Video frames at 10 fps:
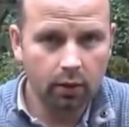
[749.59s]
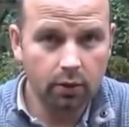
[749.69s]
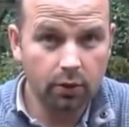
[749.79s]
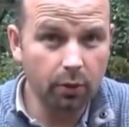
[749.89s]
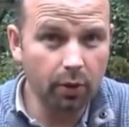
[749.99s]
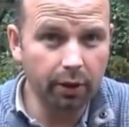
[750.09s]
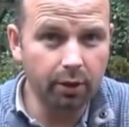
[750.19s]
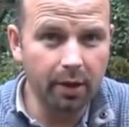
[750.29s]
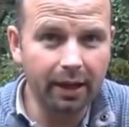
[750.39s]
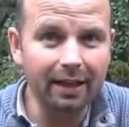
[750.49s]
It's too early
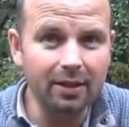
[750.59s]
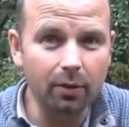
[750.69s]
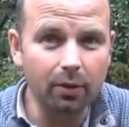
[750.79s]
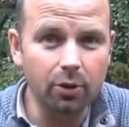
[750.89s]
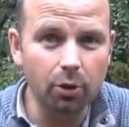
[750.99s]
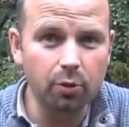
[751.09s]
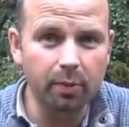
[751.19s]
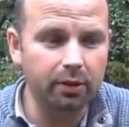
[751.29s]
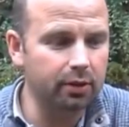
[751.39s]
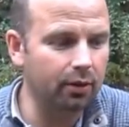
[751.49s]
to make any sort of
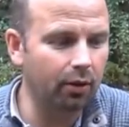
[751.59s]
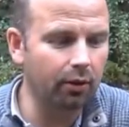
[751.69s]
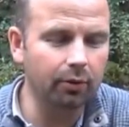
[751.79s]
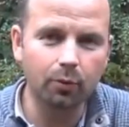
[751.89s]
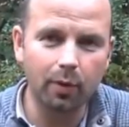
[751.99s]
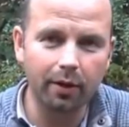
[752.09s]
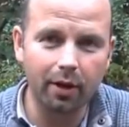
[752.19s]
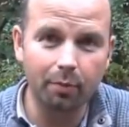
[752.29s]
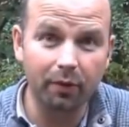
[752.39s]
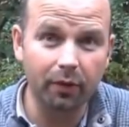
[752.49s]
judgment on
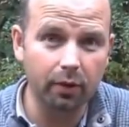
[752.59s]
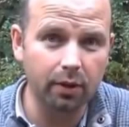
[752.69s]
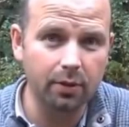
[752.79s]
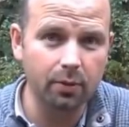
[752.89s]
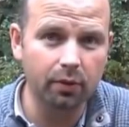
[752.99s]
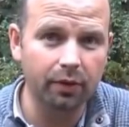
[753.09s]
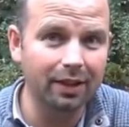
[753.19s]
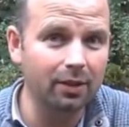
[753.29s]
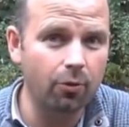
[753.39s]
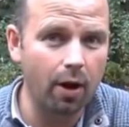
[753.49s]
whether I prefer this over
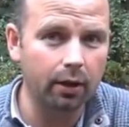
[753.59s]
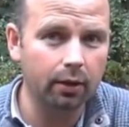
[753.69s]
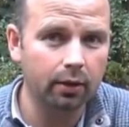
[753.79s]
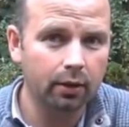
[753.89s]
the E-Track.